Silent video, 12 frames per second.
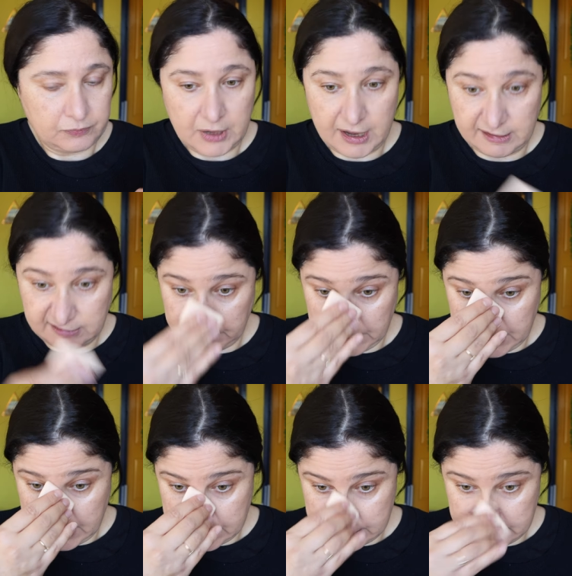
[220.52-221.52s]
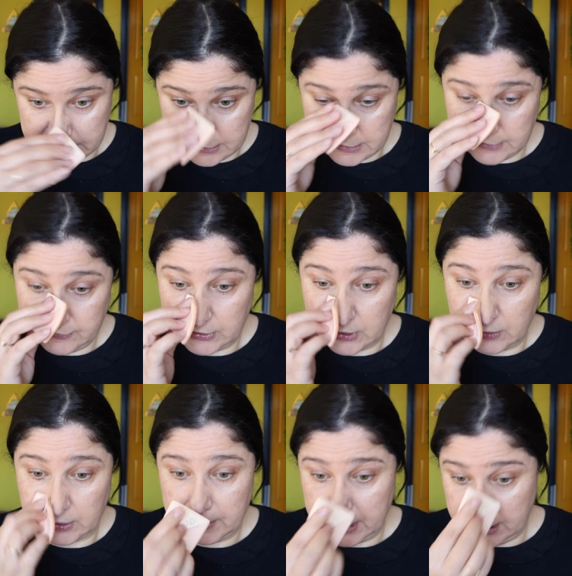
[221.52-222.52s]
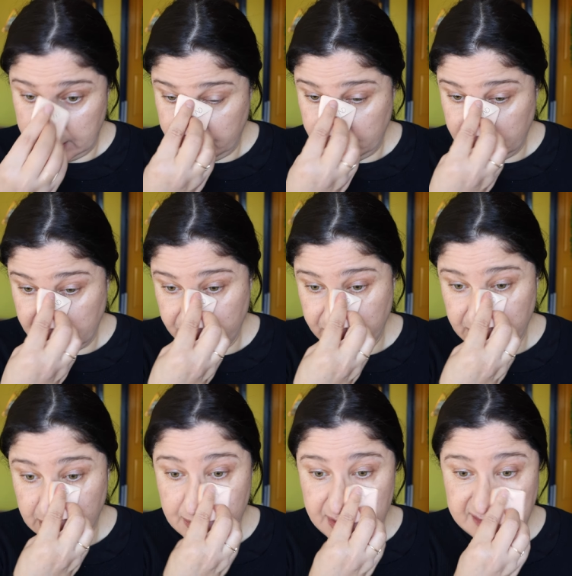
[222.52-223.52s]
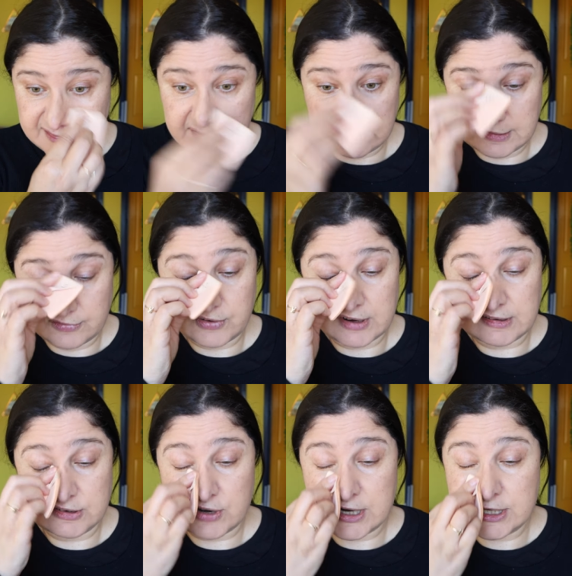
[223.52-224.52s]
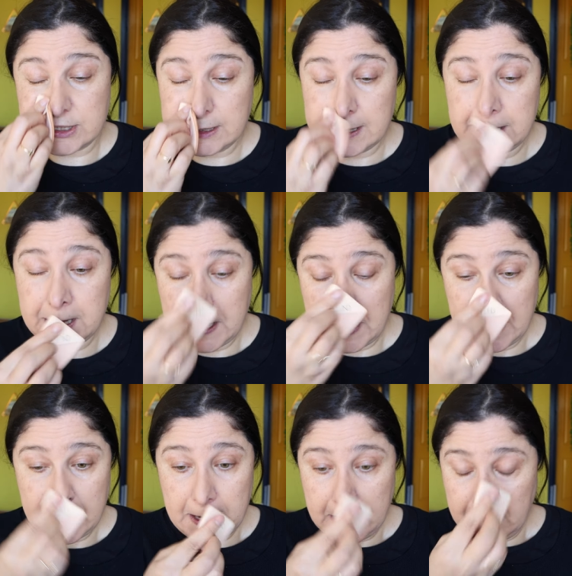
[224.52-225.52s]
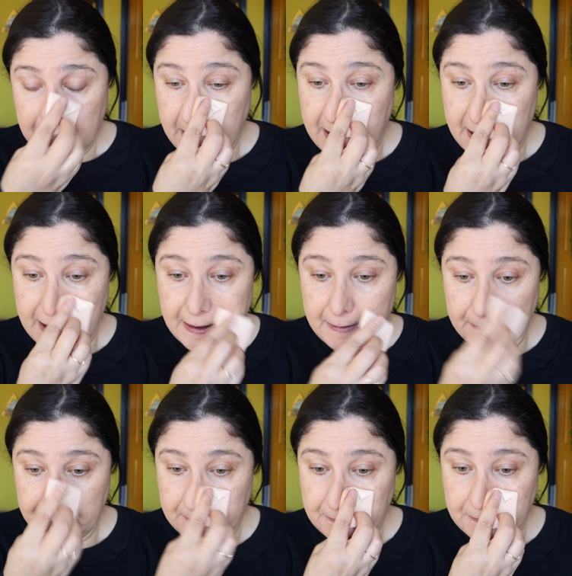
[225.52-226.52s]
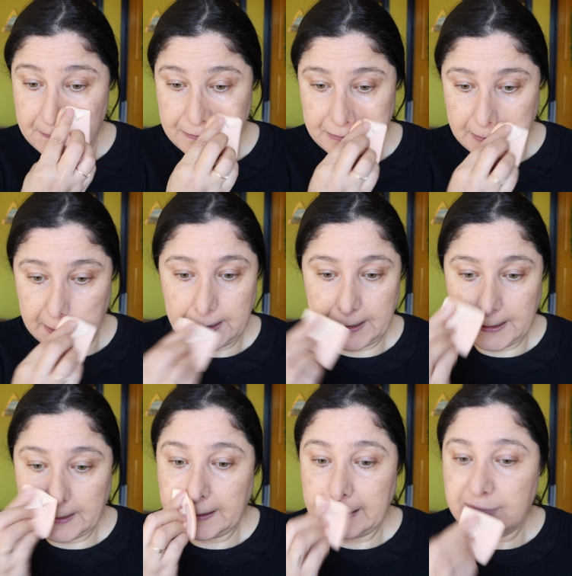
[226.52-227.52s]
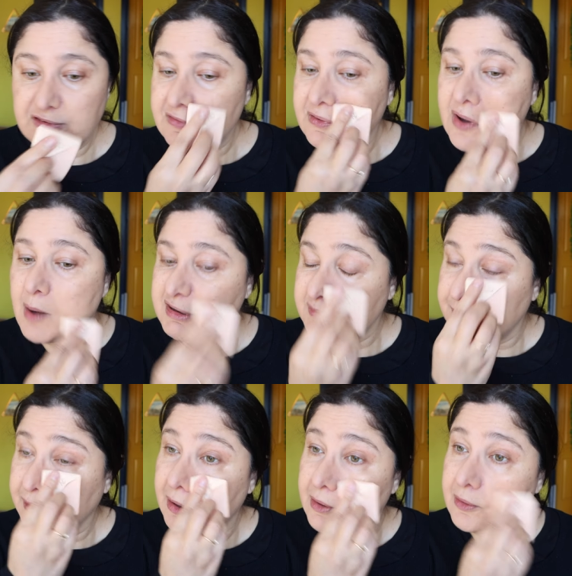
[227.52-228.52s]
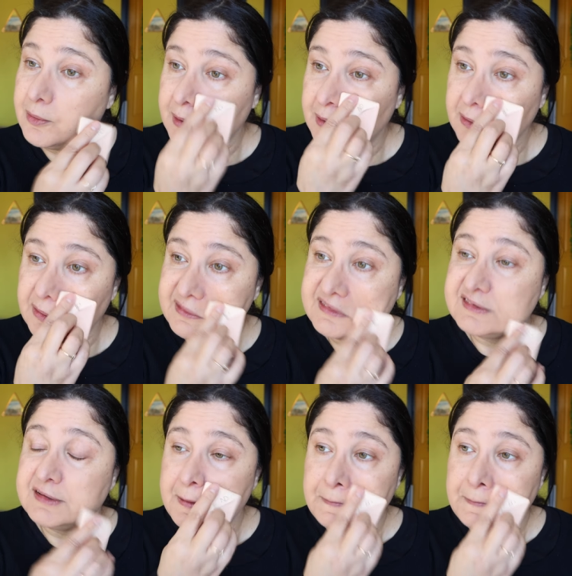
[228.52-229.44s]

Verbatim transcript: explanations, if you know what I mean. If you can feel my sense of frustration, um, leave it in the comments below because